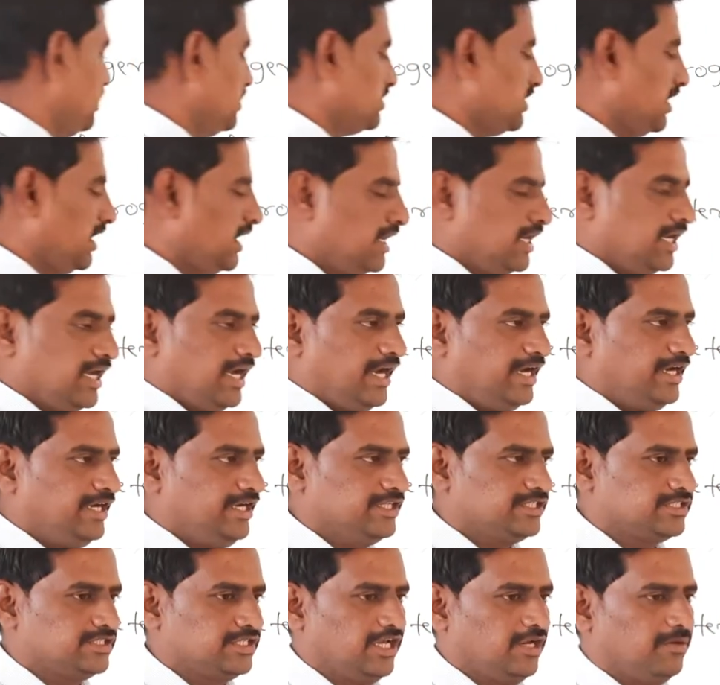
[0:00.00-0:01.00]
is
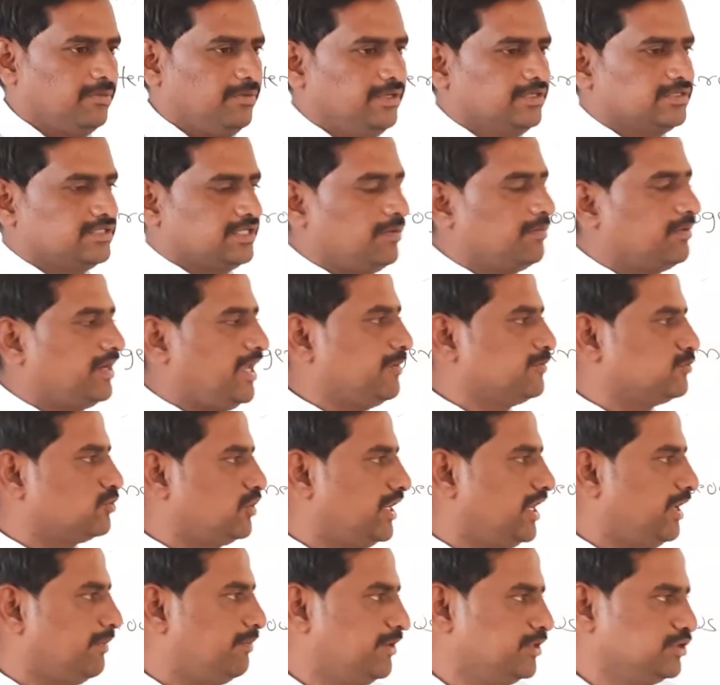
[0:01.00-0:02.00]
undisturbed. Sometimes
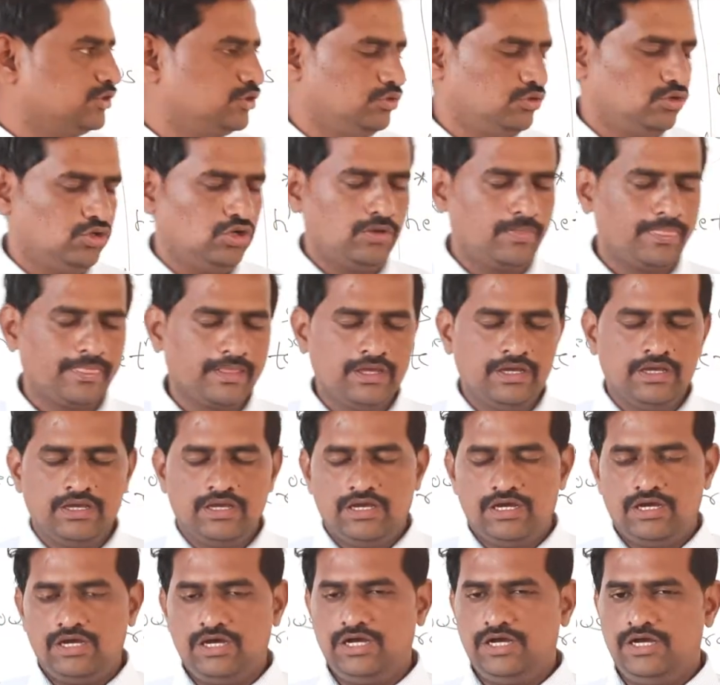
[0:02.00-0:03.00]
what happens,
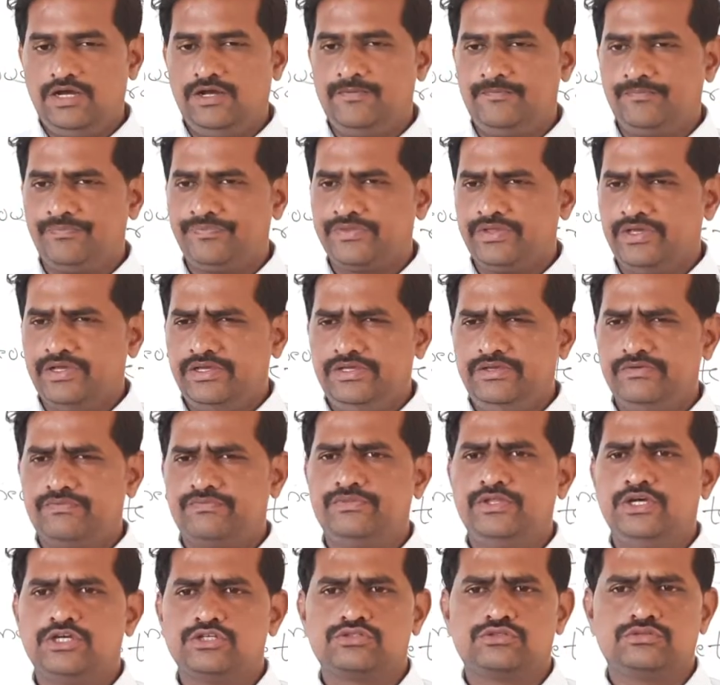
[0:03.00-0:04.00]

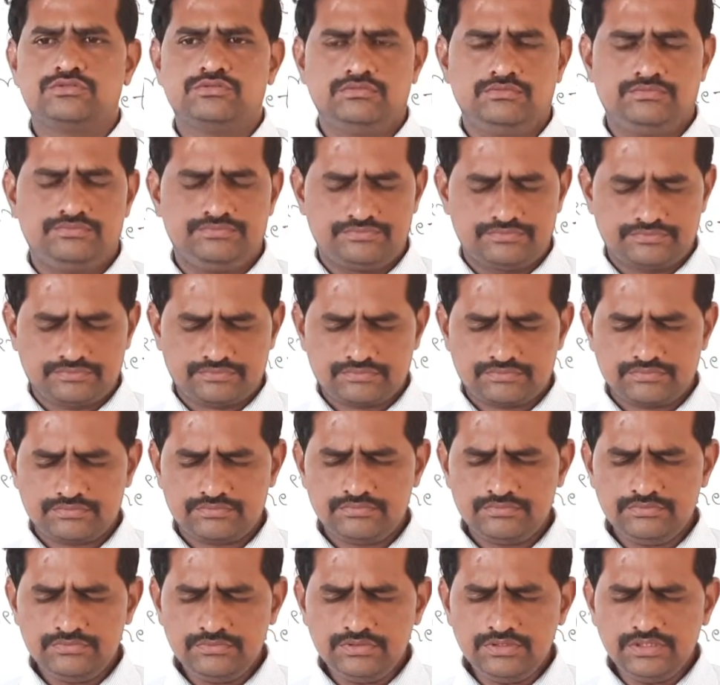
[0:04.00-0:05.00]
if the
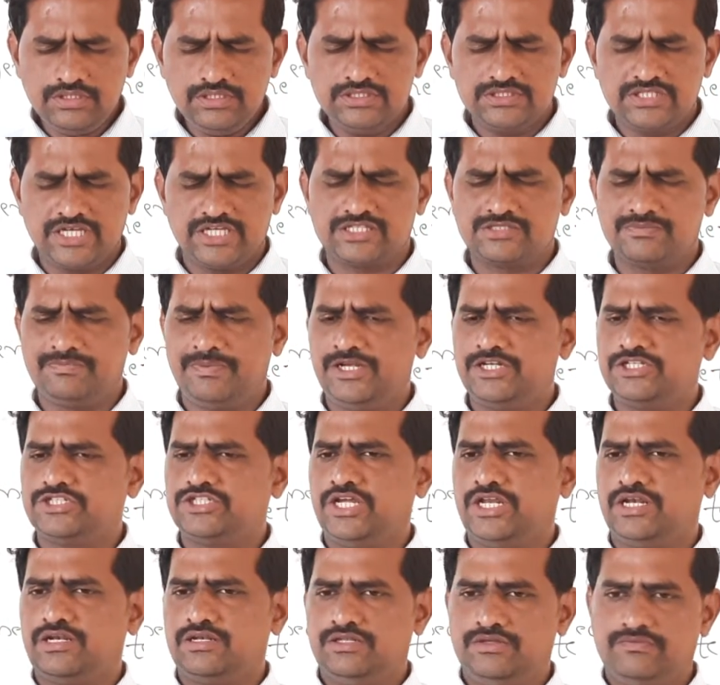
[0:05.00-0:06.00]
suspension